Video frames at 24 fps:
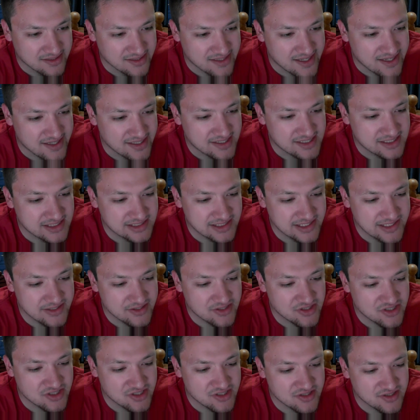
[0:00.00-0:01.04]
they
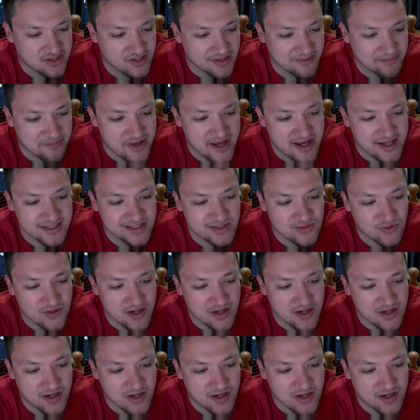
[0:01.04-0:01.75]
clinched the best